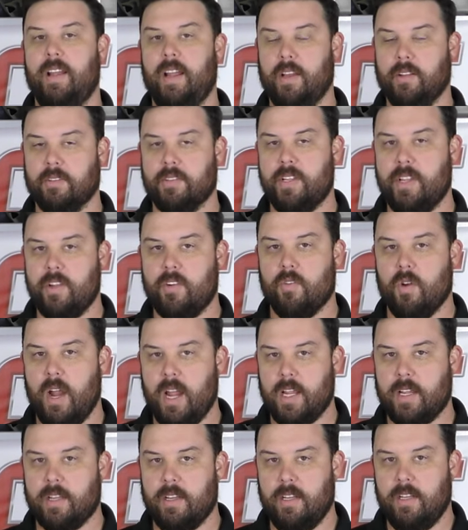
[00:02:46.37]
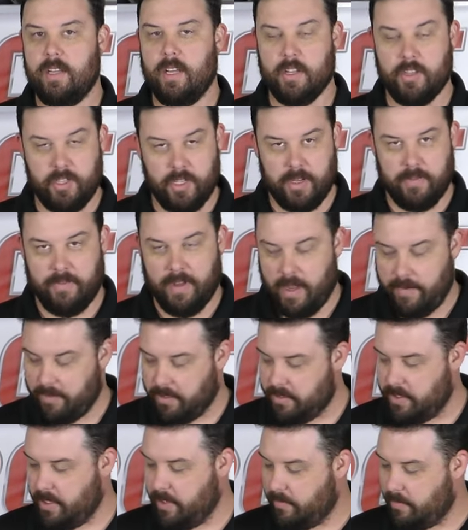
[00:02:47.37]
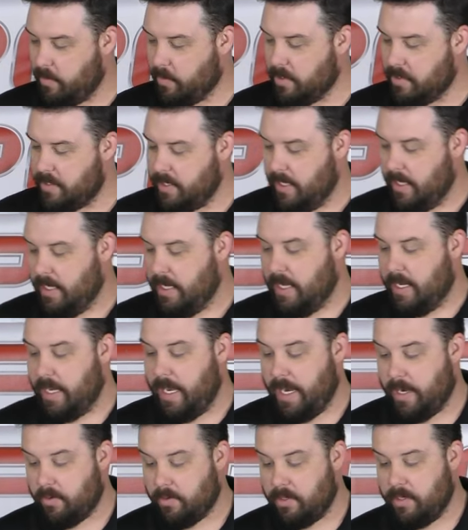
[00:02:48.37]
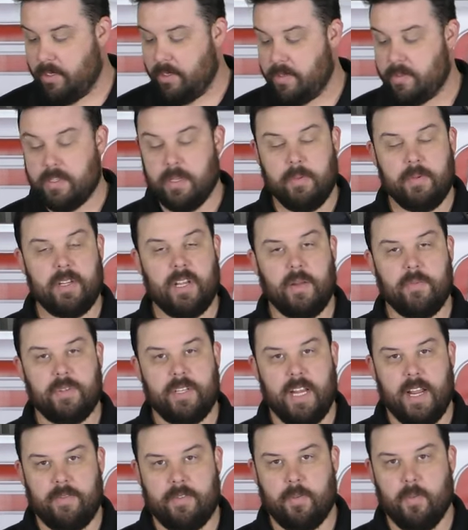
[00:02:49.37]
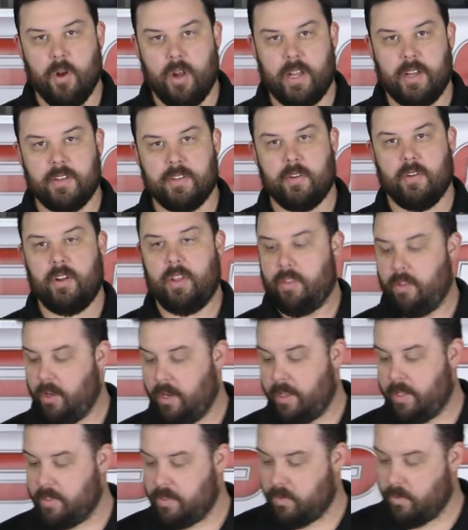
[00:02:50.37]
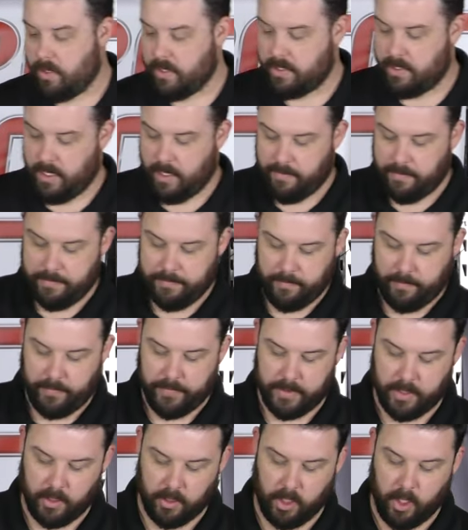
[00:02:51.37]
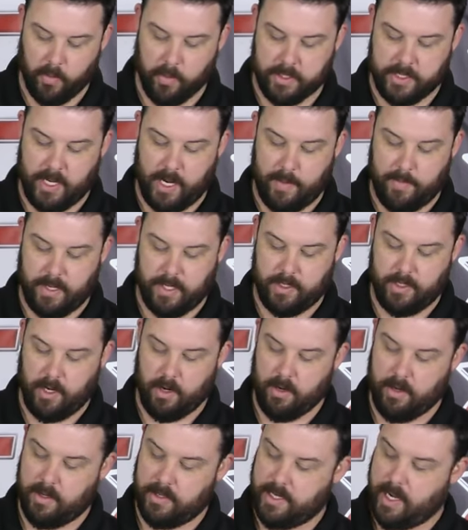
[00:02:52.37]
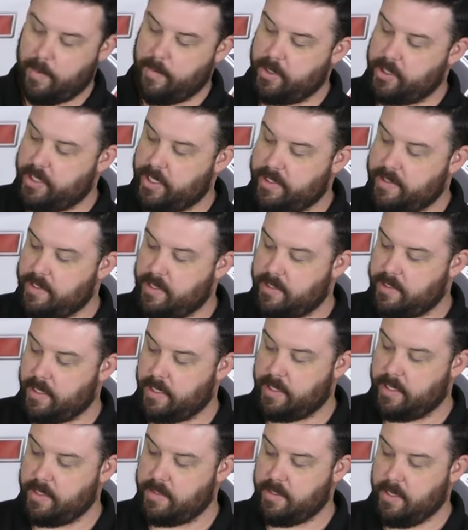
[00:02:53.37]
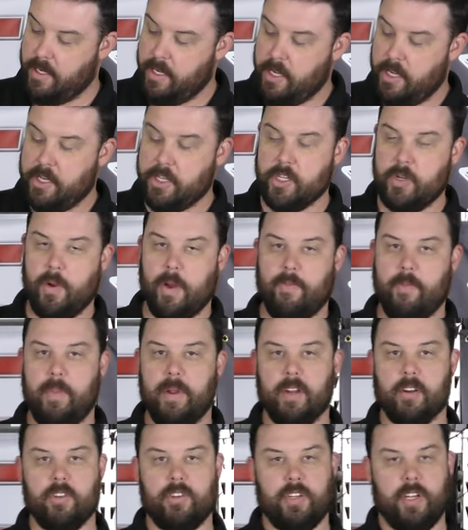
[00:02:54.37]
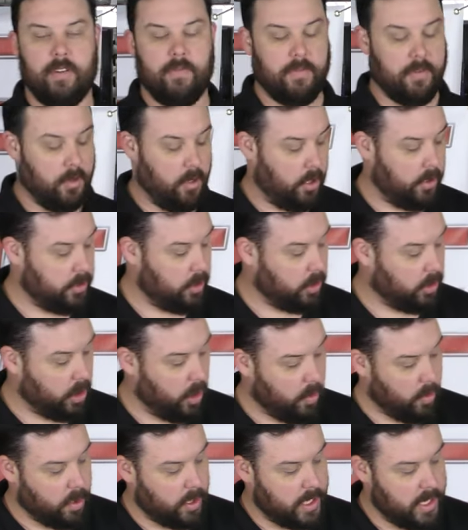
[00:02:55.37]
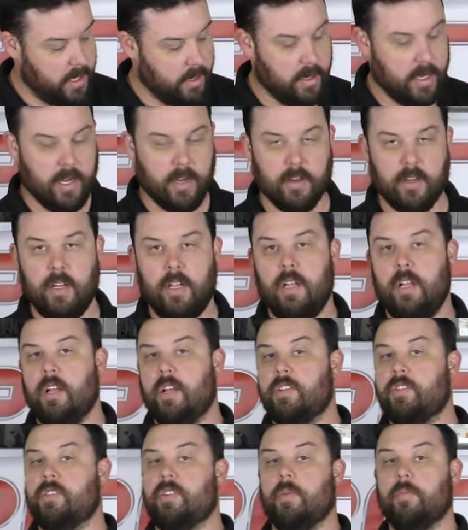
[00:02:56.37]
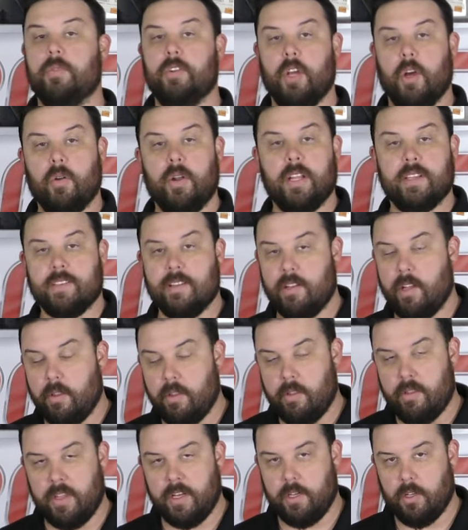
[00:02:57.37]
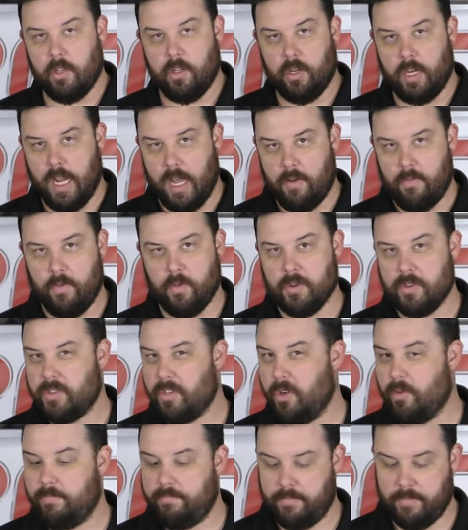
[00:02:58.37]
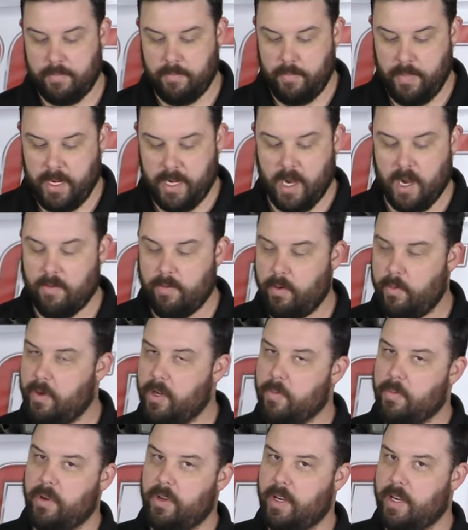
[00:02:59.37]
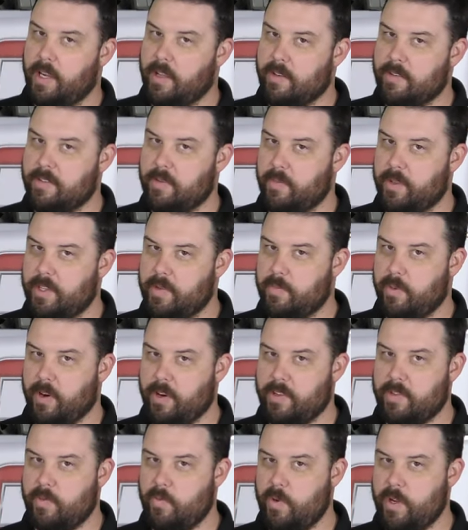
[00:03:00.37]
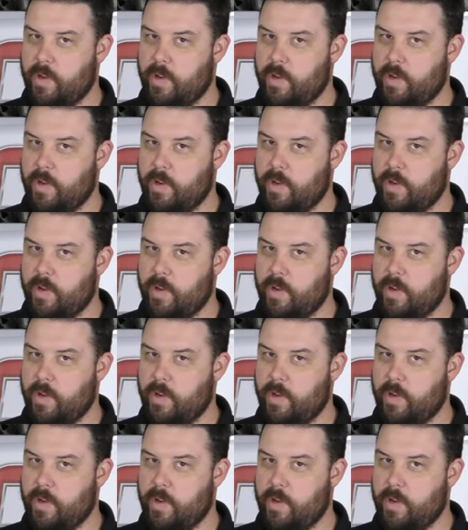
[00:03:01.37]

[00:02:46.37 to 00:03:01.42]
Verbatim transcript: LT crank, a Gen 5 LT, of course. Now, sometimes the aftermarket has already thought of this sort of stuff. Lower timing or uh, timing chain sets like this do have a bigger chamfer on the lower gear here. Some don't. It's another thing to look out for. So be careful when you're putting together some of these parts.